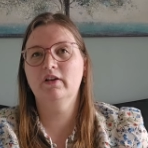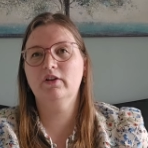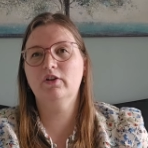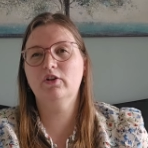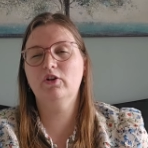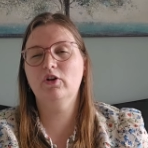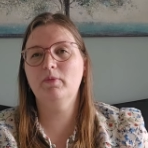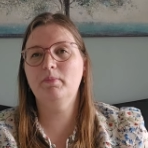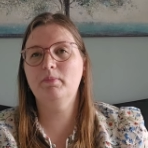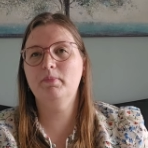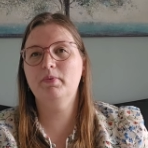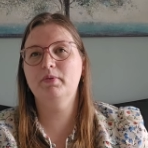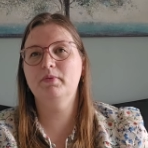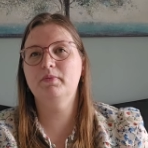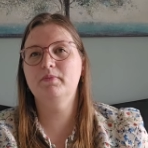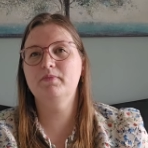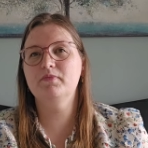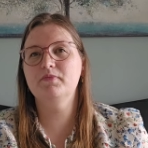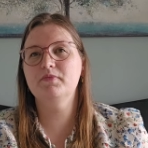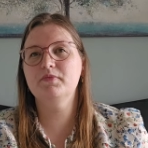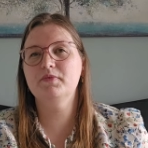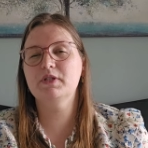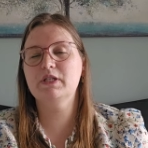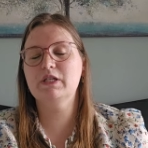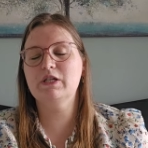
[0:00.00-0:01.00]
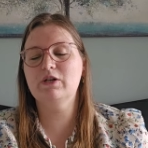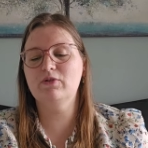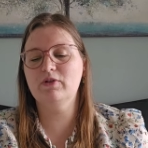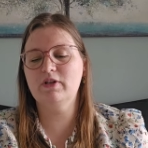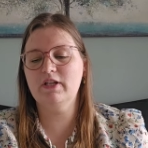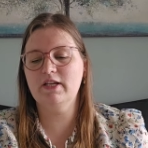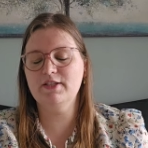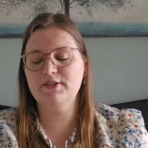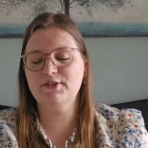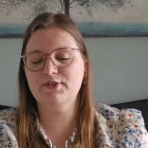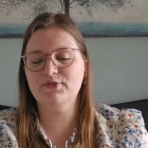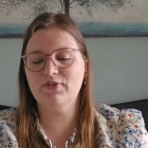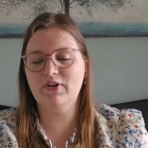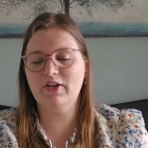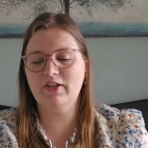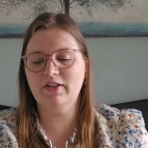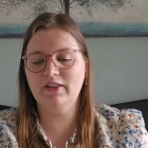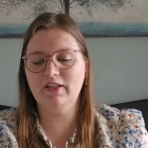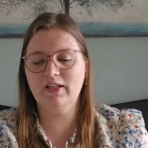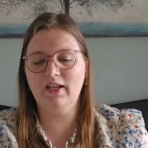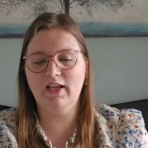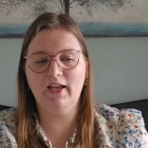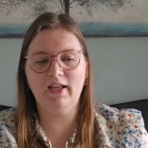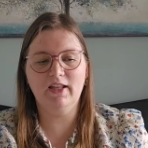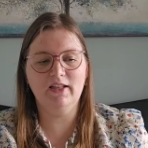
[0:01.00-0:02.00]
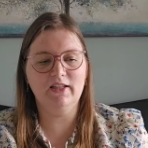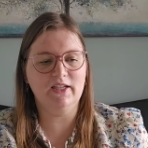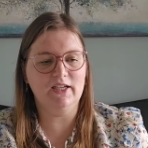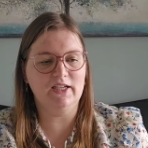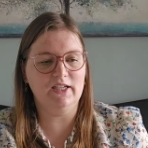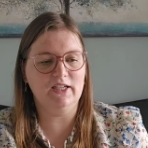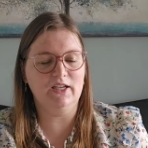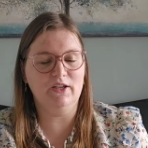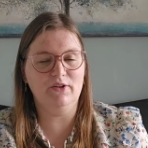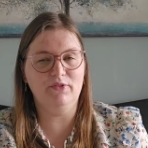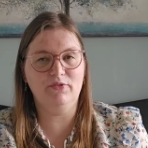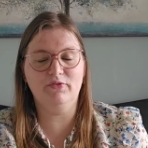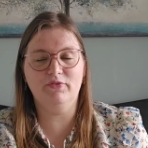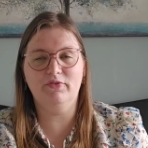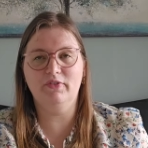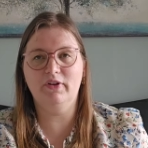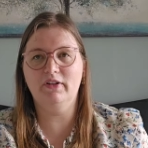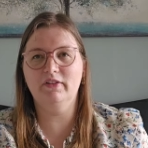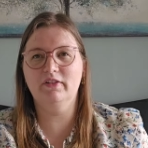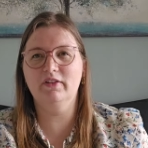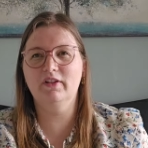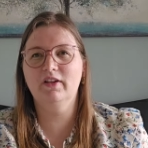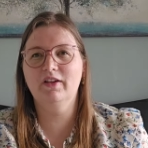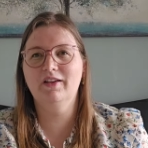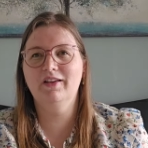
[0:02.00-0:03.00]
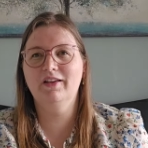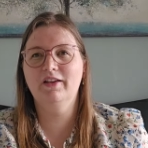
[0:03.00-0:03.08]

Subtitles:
cup, so that's one, and I have one